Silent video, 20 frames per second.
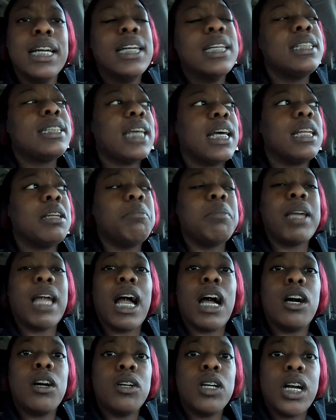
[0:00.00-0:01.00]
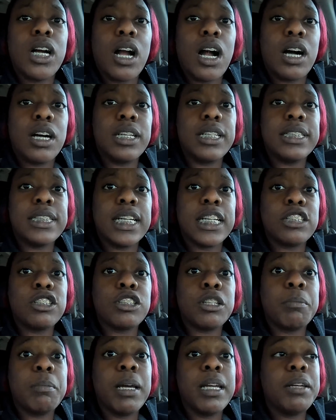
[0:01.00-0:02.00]
telling me I owe her all this
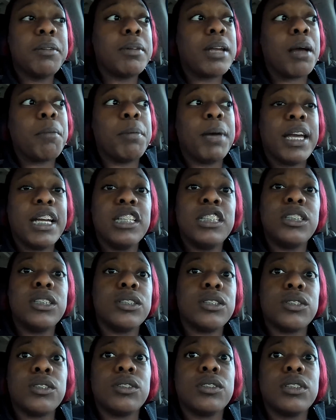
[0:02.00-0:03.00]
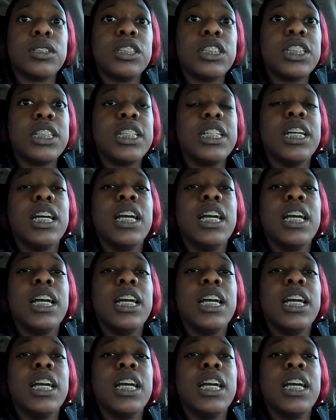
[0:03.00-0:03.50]
extra money when I paid you? And she,